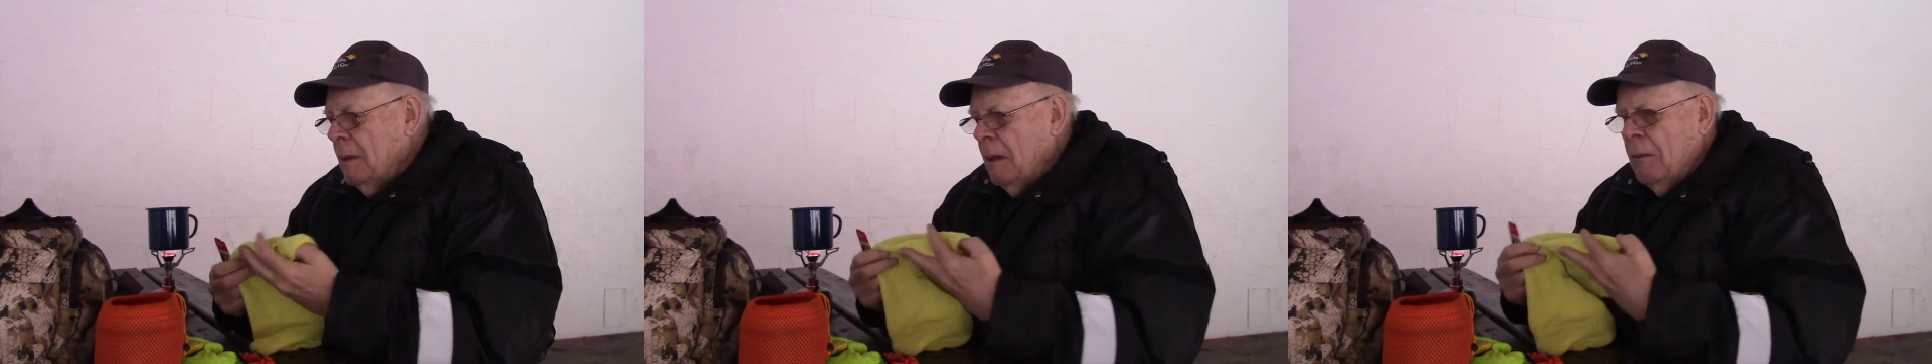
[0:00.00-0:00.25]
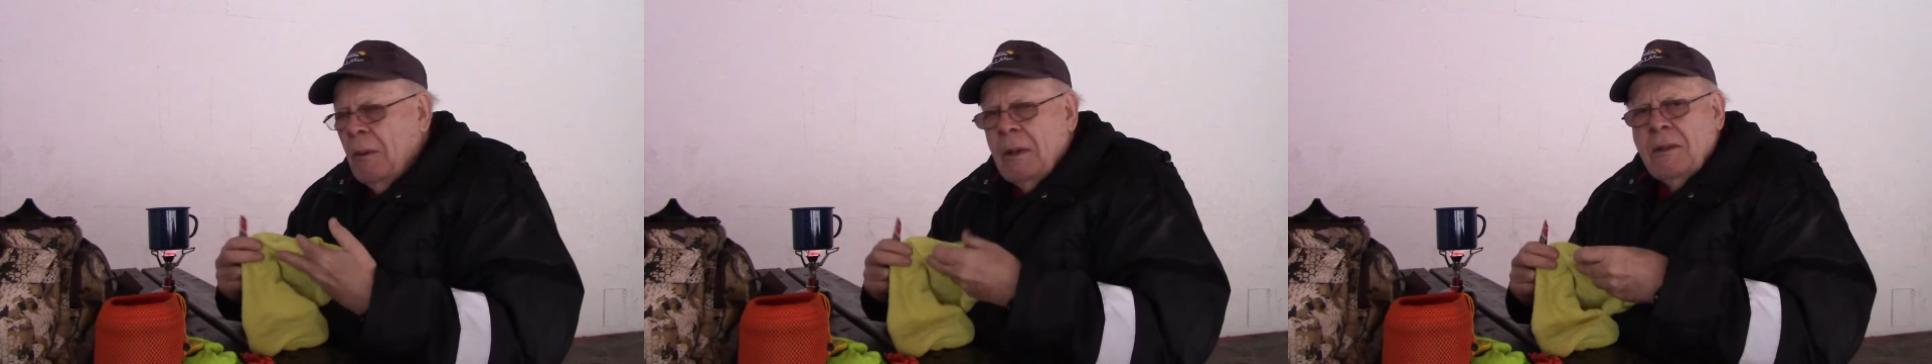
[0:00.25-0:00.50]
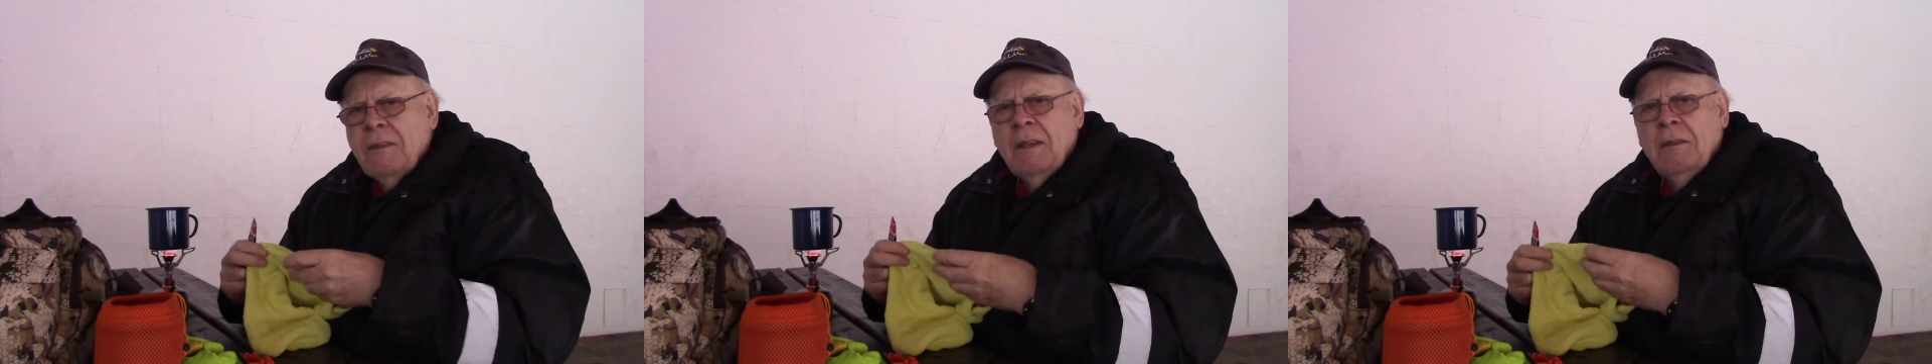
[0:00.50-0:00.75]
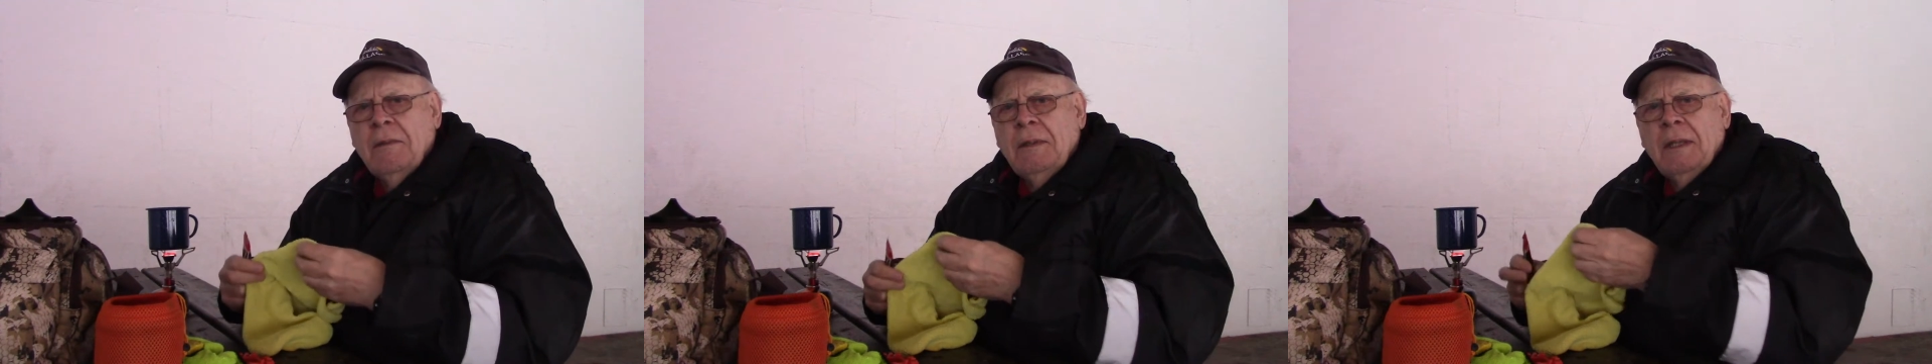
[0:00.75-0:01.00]
I want to
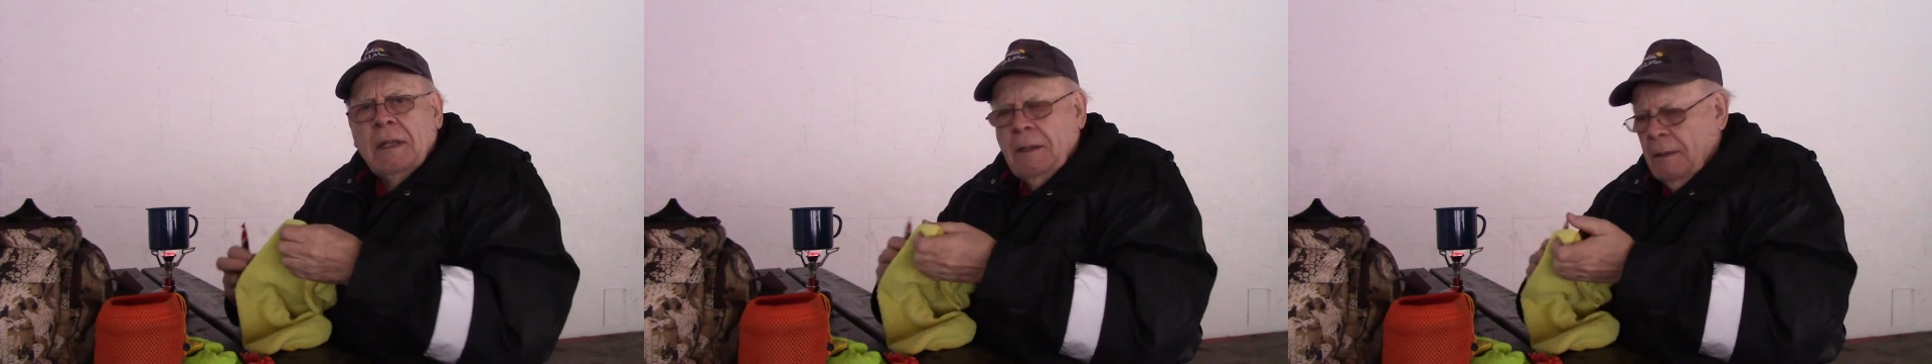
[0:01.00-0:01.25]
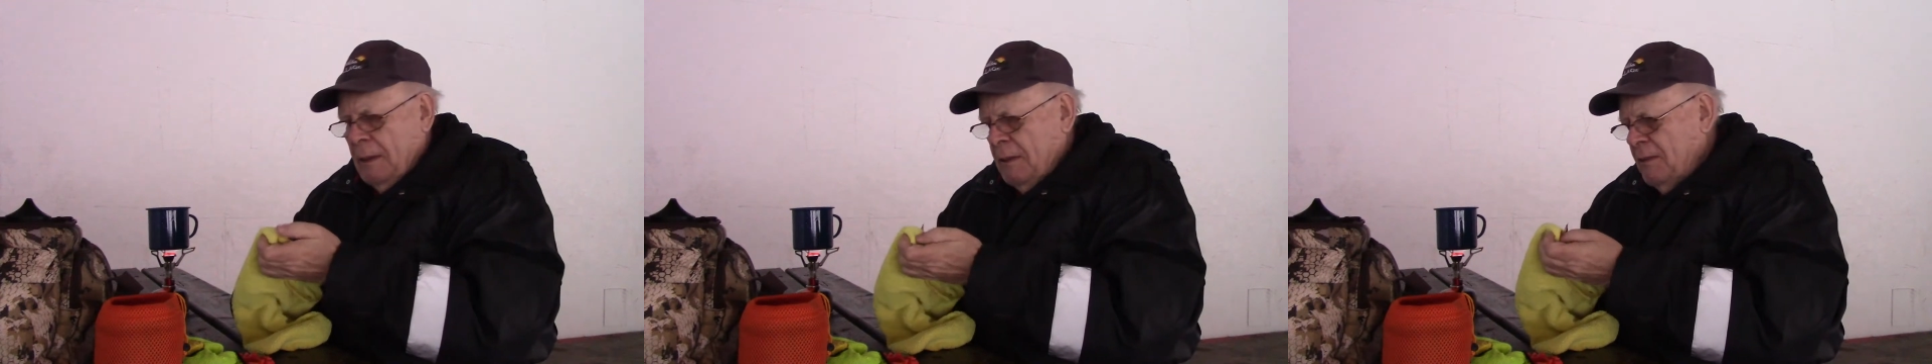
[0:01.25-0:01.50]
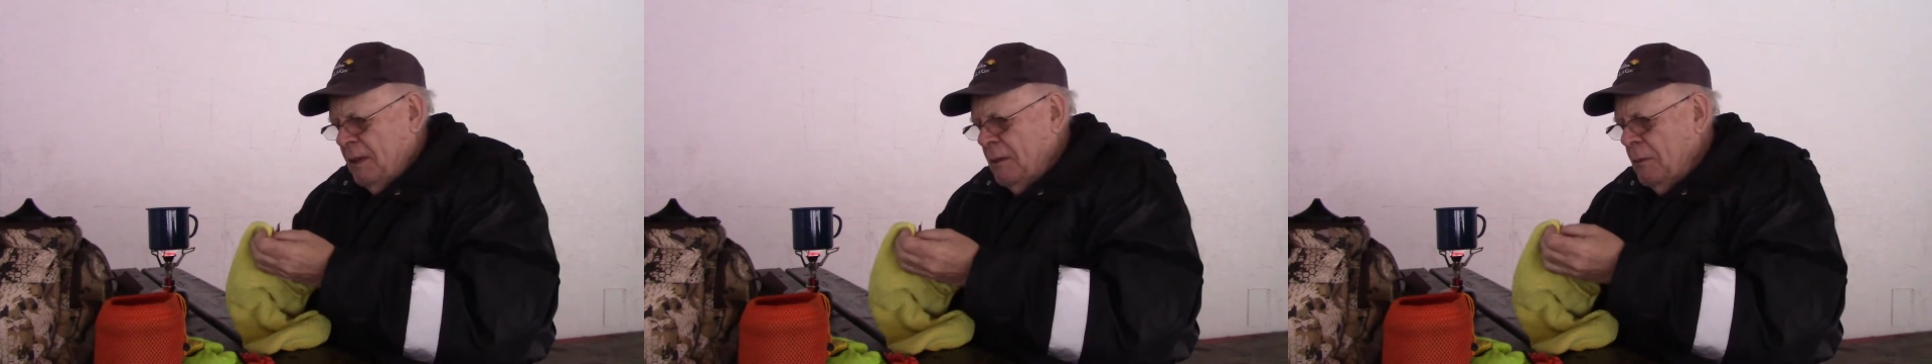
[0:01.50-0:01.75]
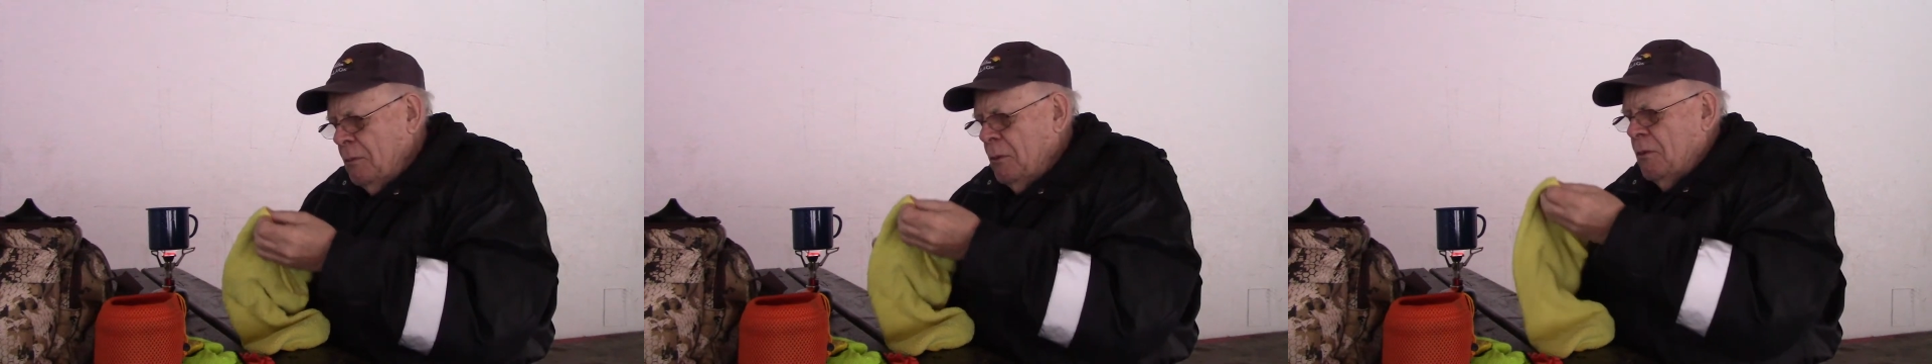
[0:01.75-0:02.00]
say ridiculous. I
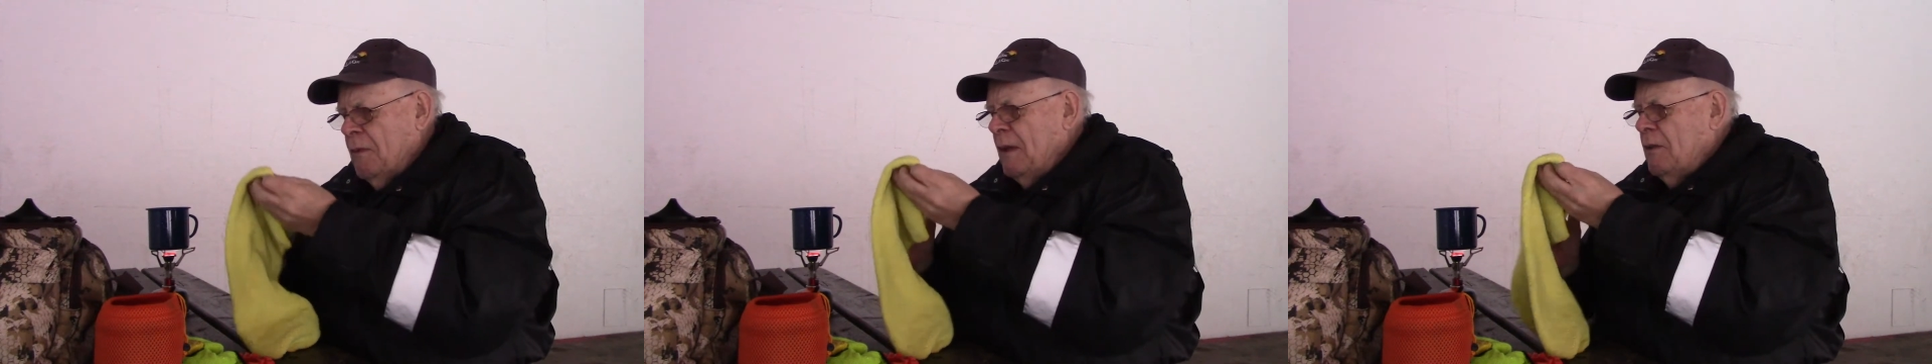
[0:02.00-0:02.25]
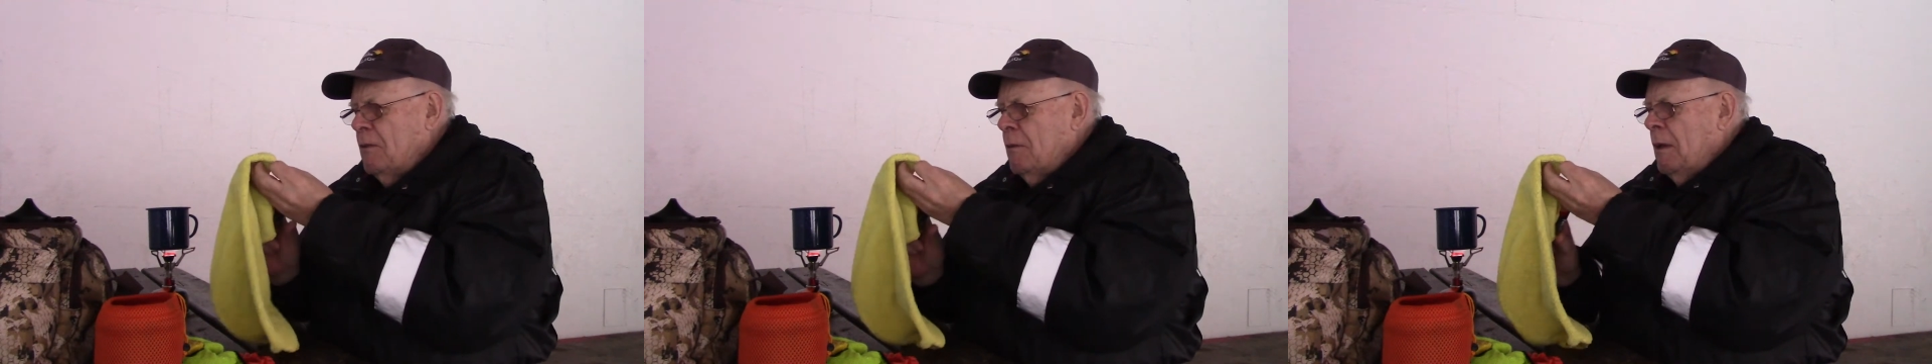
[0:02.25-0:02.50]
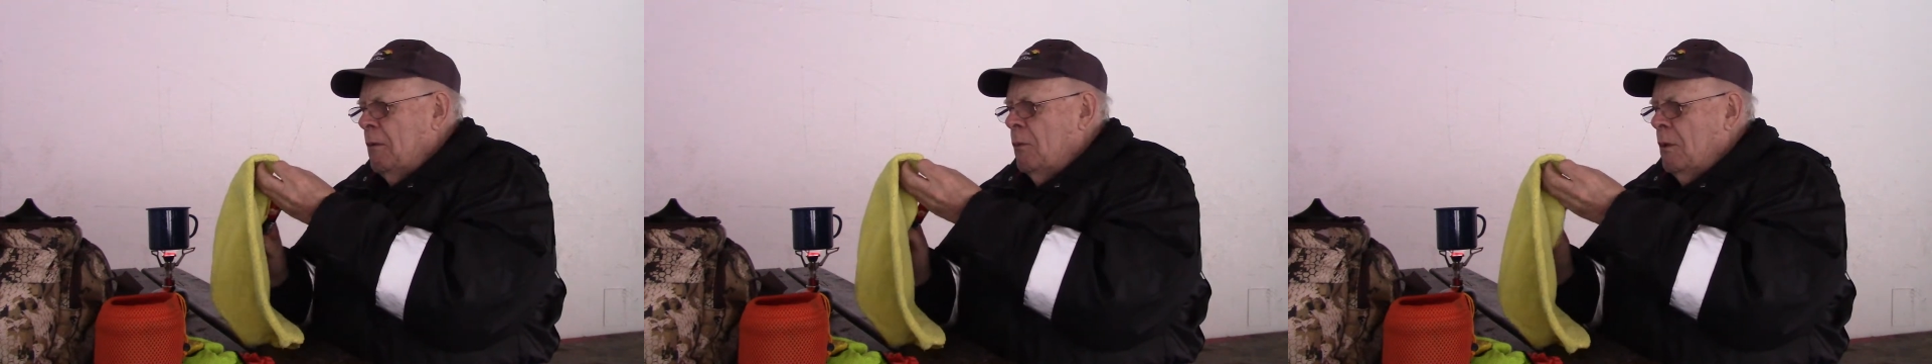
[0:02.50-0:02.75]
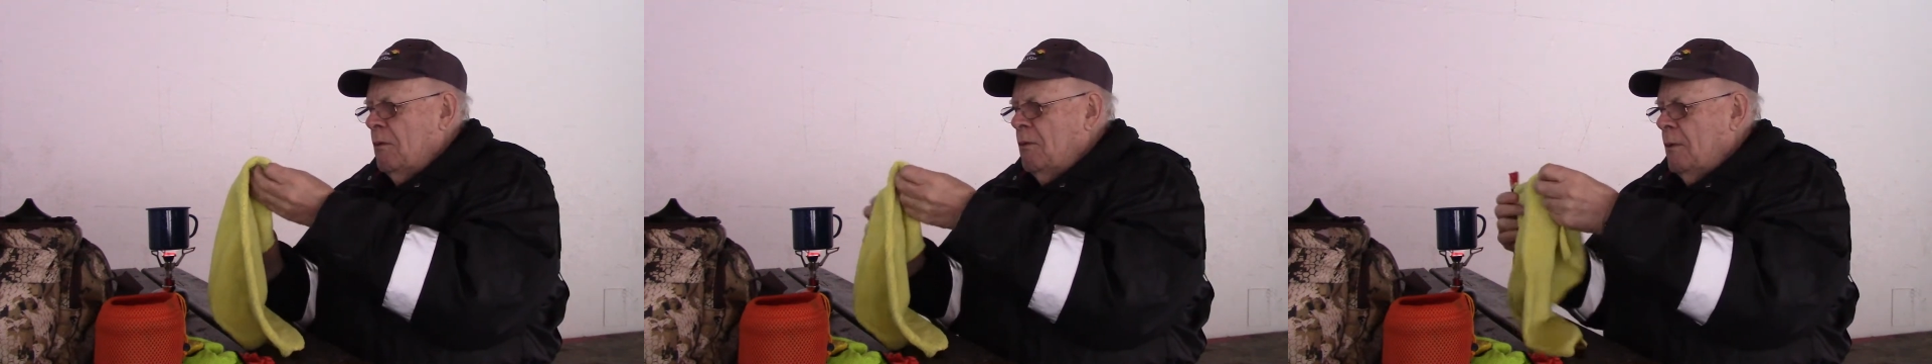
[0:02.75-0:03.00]
don't know if that's the right
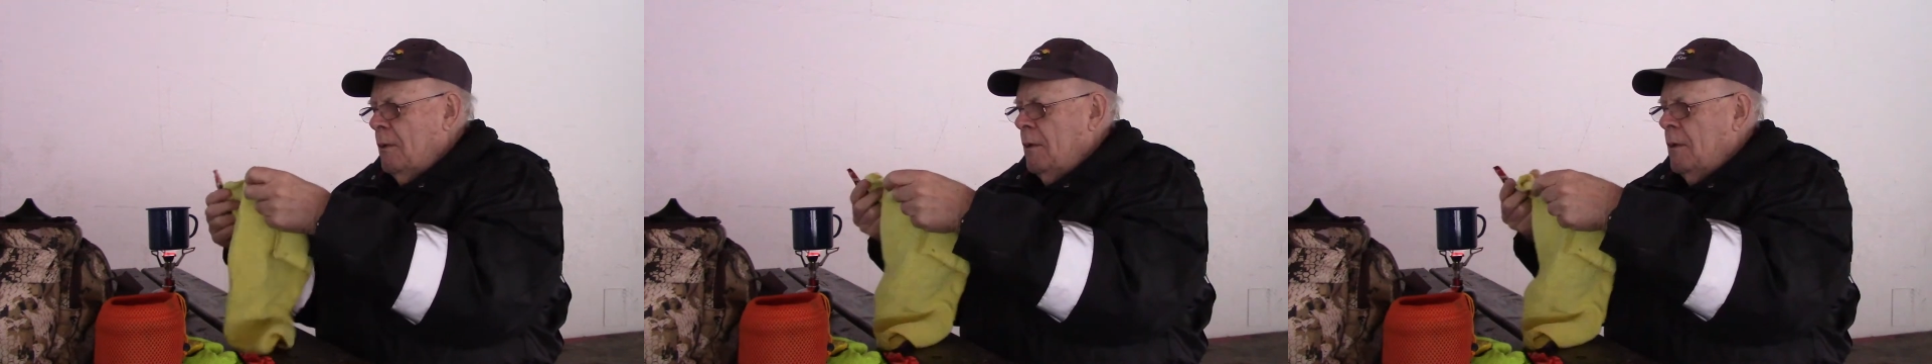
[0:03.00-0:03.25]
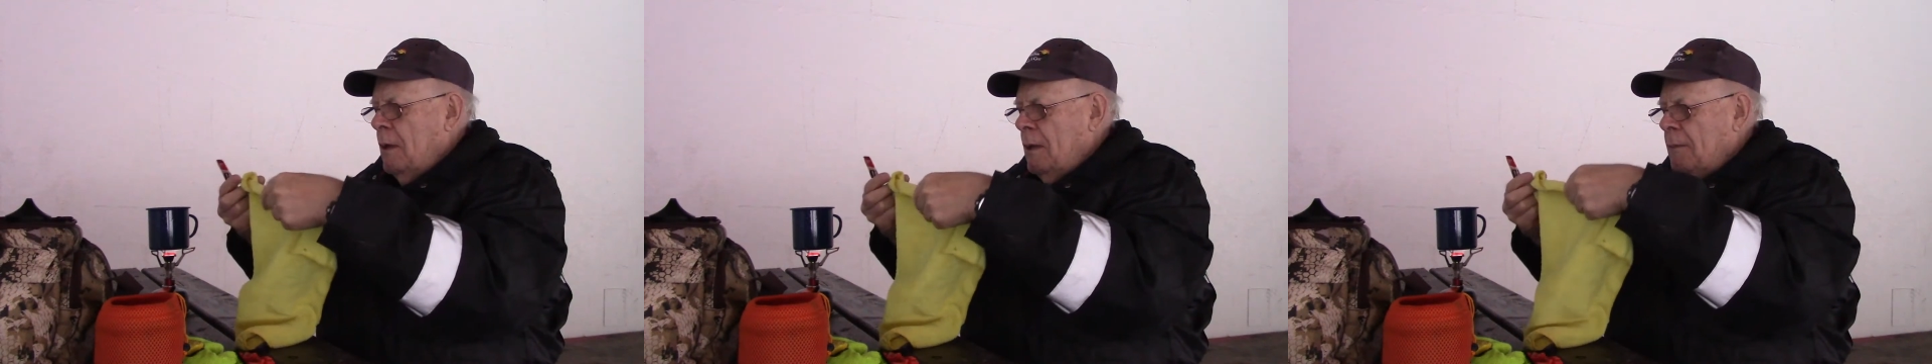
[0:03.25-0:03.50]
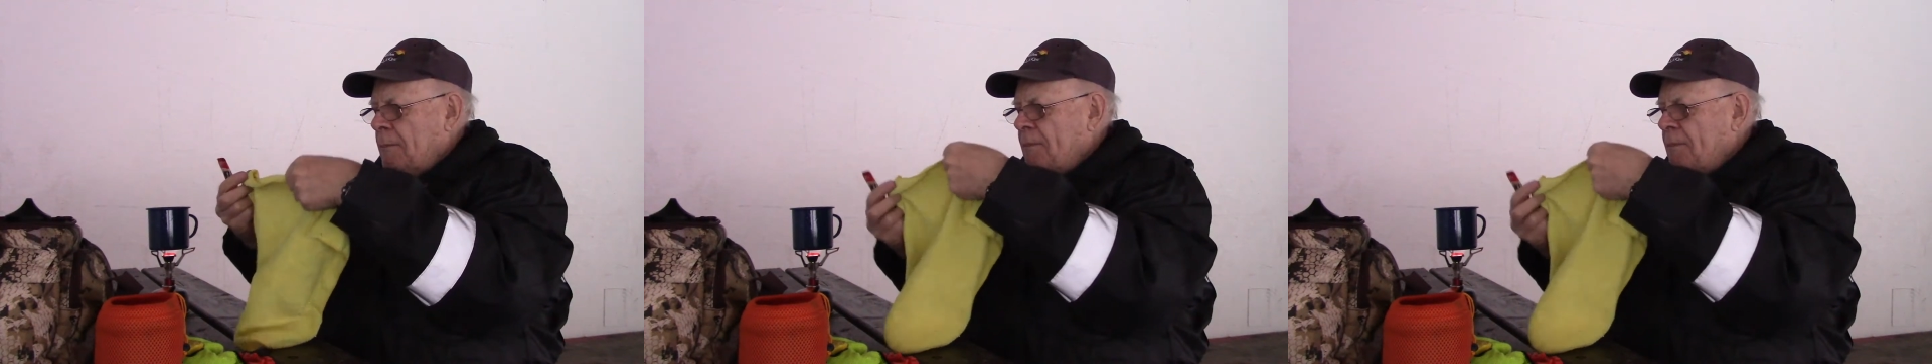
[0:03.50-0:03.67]
word for it or not.